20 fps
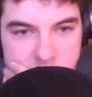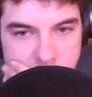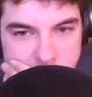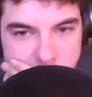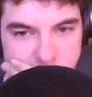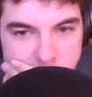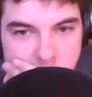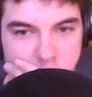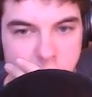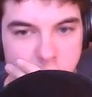
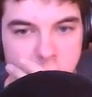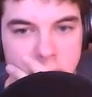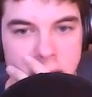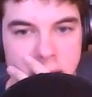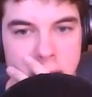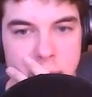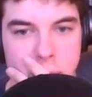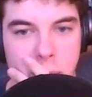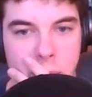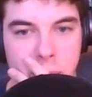All right,
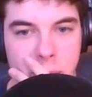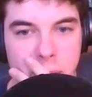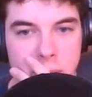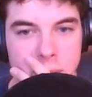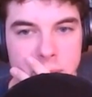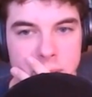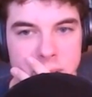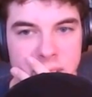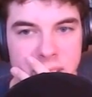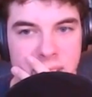he's probably gonna
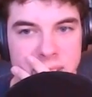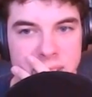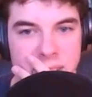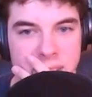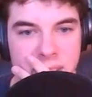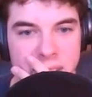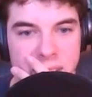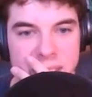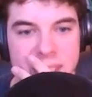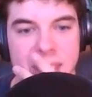do a slice and
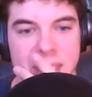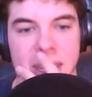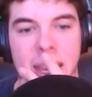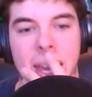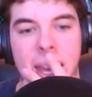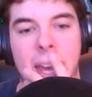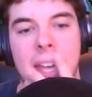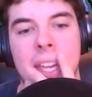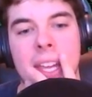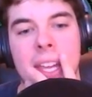dice.
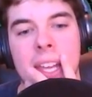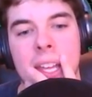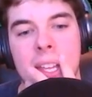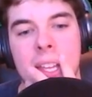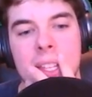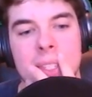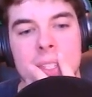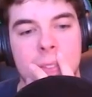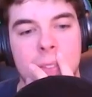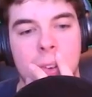Yeah, he
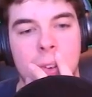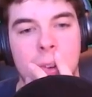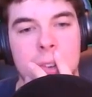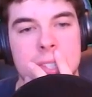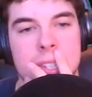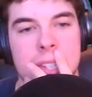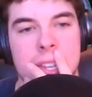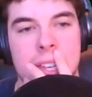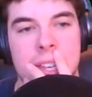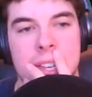is. Of
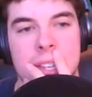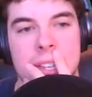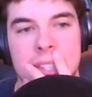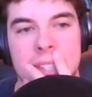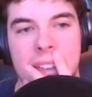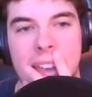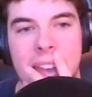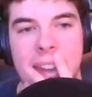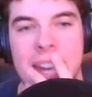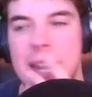course he is.
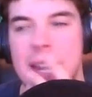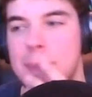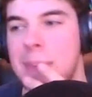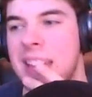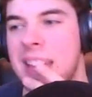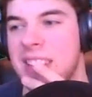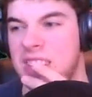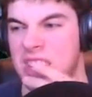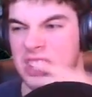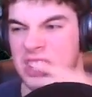And he
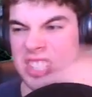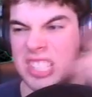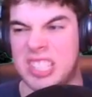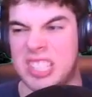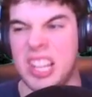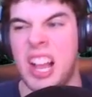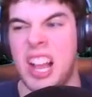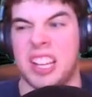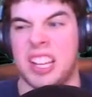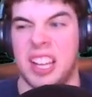missed. You
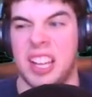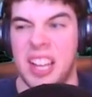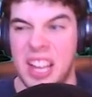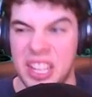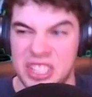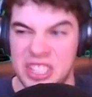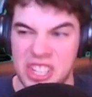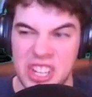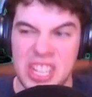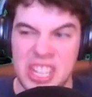suck.
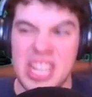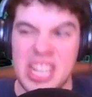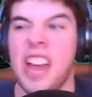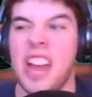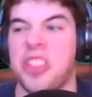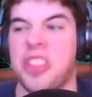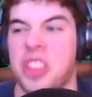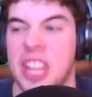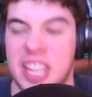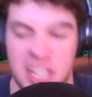You're
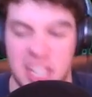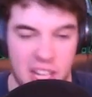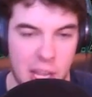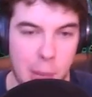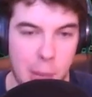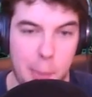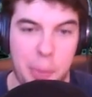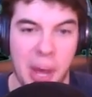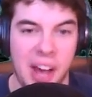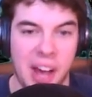nothing,
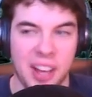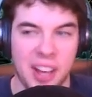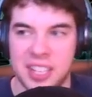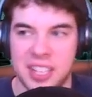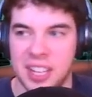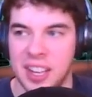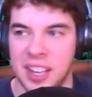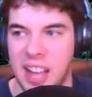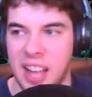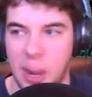
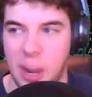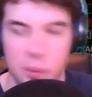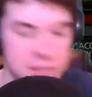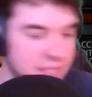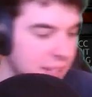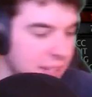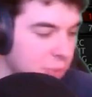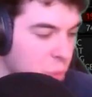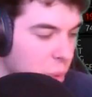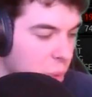punk. I
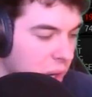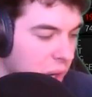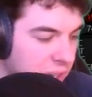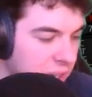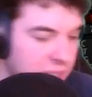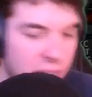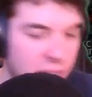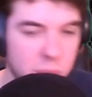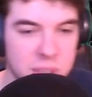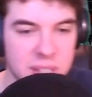wasn't even worried.
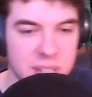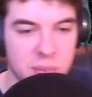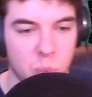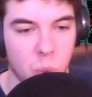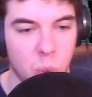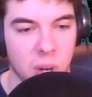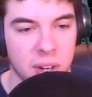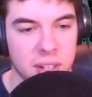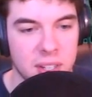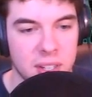I wasn't
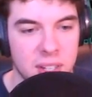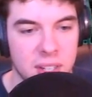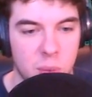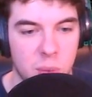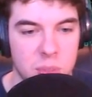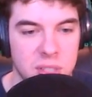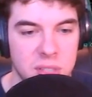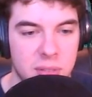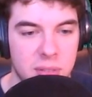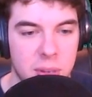
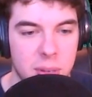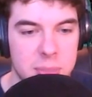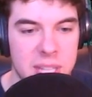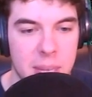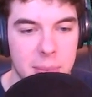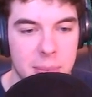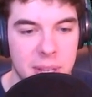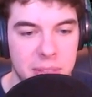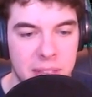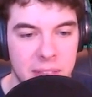even
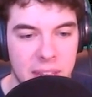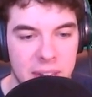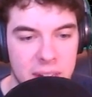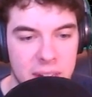upset about that.